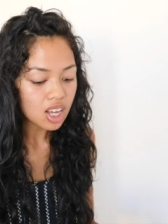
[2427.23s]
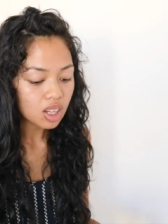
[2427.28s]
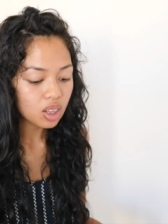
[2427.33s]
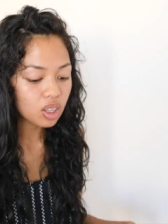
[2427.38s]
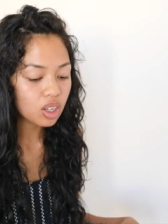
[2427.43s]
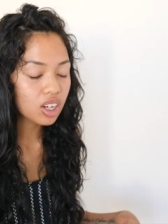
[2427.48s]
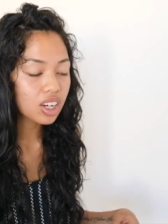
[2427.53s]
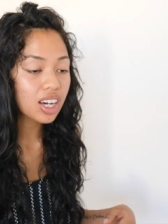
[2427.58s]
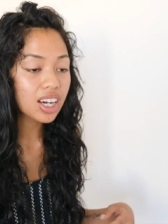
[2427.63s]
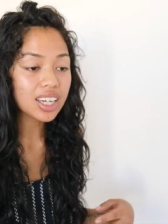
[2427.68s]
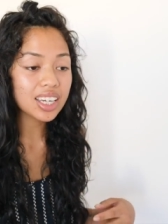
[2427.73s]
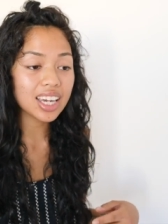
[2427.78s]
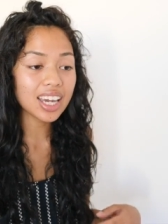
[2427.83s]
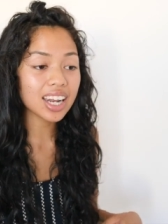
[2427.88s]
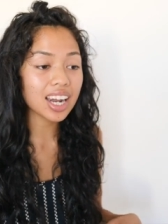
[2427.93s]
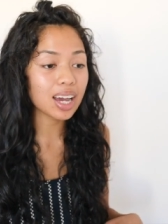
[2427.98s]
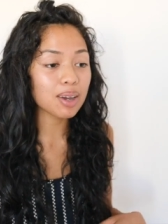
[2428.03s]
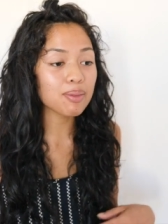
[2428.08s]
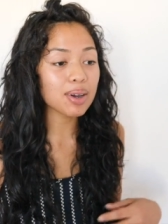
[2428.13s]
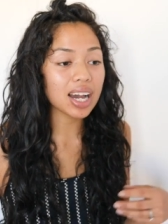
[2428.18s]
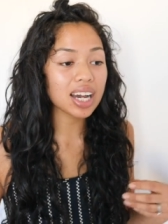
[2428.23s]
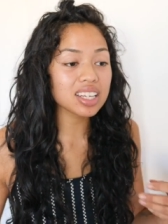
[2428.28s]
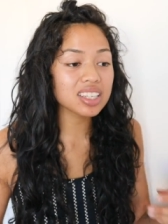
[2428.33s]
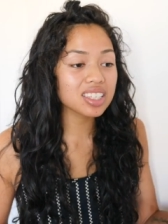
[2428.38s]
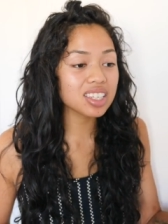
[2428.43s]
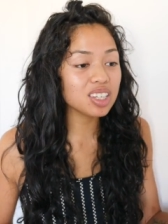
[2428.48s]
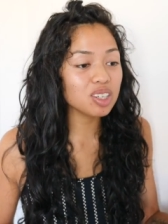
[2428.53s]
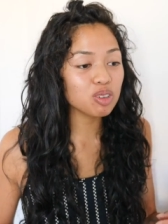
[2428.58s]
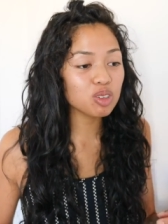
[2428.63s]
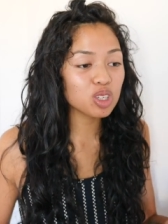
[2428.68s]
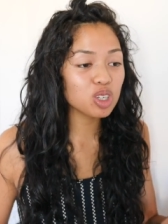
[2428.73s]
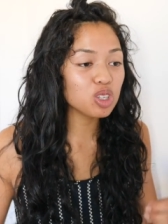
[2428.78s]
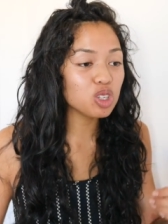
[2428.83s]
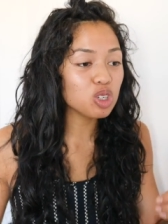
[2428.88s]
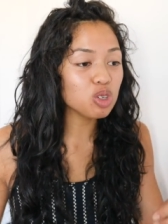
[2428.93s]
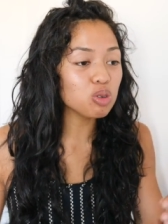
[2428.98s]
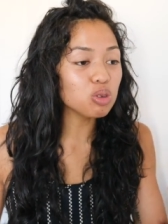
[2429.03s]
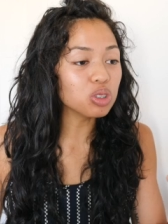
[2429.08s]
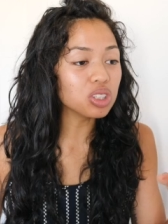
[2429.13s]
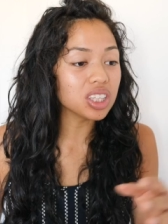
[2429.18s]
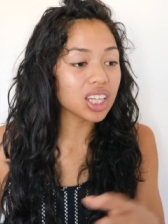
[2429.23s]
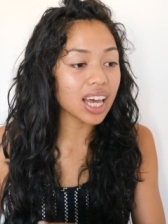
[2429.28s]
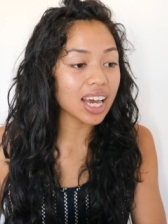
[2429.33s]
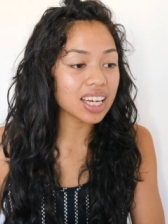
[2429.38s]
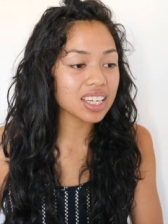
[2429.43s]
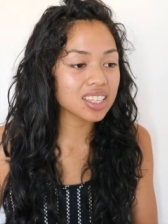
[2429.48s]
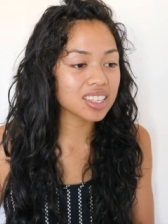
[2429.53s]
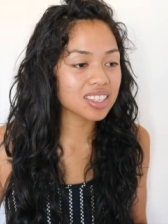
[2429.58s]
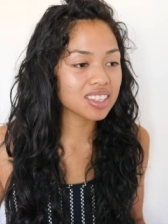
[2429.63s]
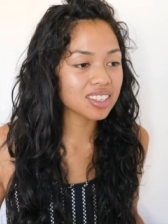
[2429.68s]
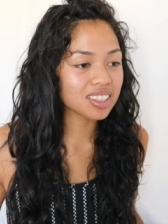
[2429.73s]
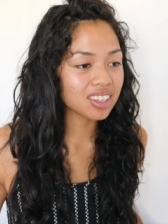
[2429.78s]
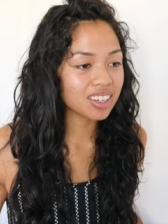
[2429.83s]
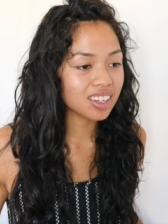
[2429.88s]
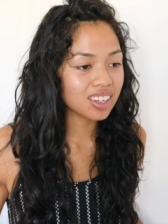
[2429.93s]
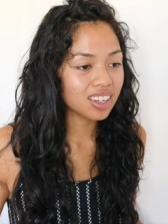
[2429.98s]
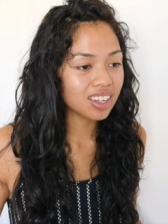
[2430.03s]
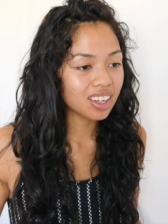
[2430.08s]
Look, again, I'm asking you to do less.